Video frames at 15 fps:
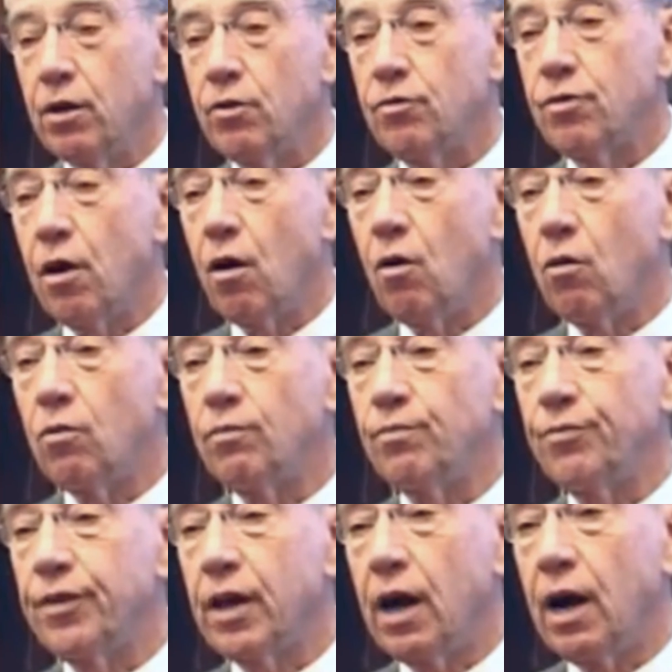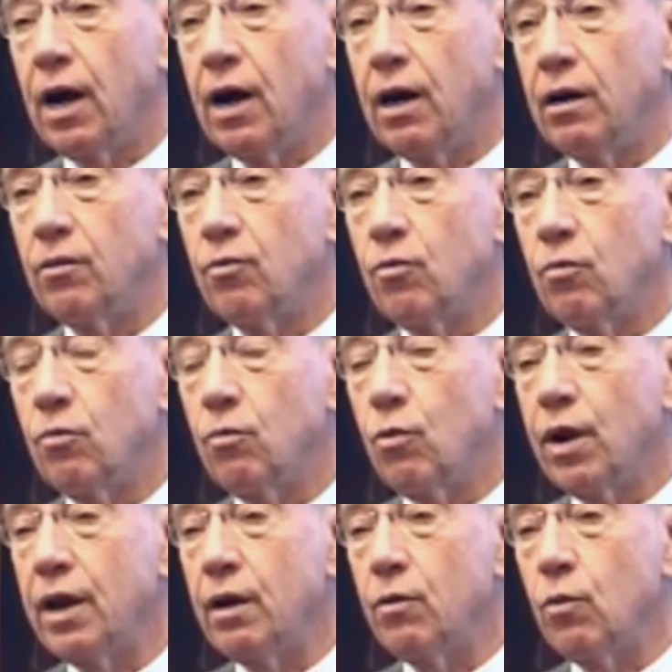So
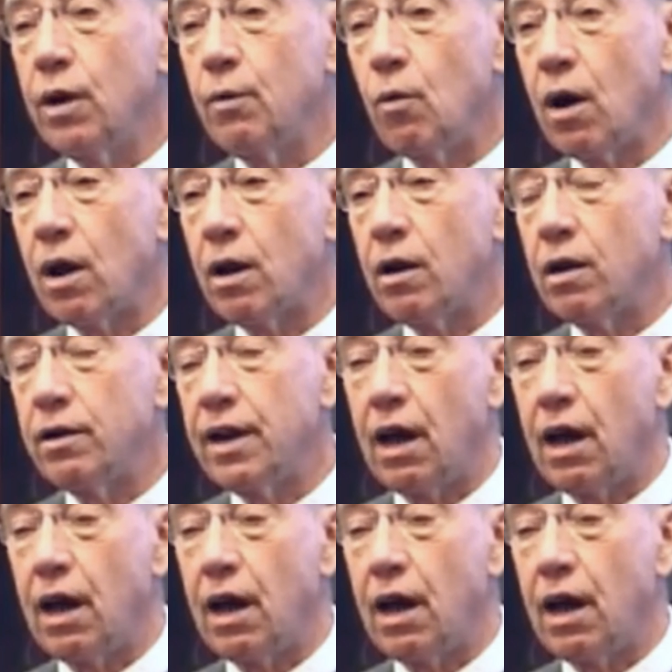we want to,